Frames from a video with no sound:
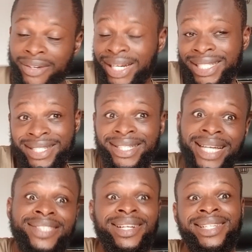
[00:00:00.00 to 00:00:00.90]
Another thing is that
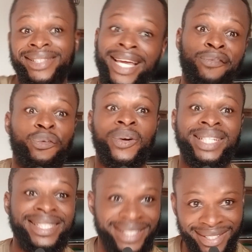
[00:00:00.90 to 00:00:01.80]
Nigerians like
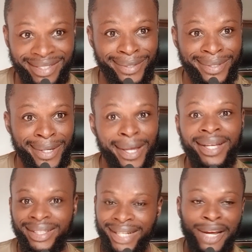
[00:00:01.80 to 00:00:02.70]
foreign things,
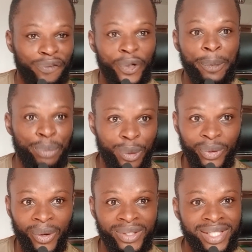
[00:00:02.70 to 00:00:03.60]
they like foreign
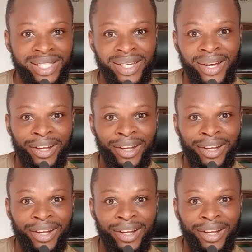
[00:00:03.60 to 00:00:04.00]
products.